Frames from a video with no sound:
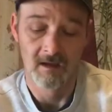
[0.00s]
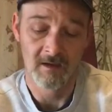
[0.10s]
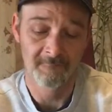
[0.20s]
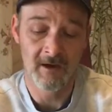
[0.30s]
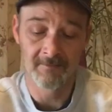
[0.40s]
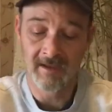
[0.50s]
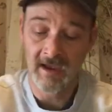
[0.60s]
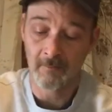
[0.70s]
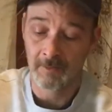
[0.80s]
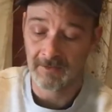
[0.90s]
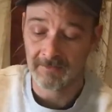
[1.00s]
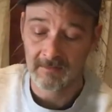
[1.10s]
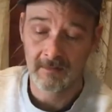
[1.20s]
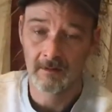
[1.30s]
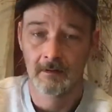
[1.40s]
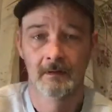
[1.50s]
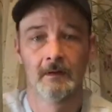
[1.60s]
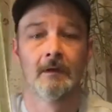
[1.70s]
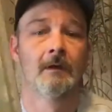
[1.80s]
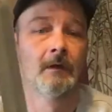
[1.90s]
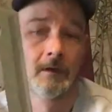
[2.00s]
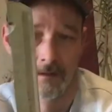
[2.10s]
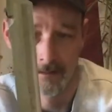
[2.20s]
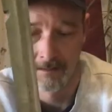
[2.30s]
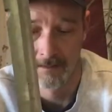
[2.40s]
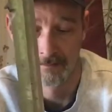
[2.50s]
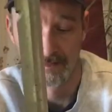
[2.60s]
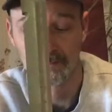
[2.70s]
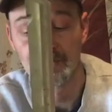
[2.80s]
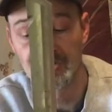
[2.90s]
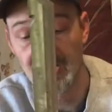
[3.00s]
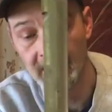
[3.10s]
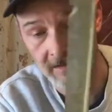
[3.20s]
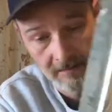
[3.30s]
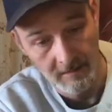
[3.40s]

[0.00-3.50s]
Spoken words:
I found that with this machete.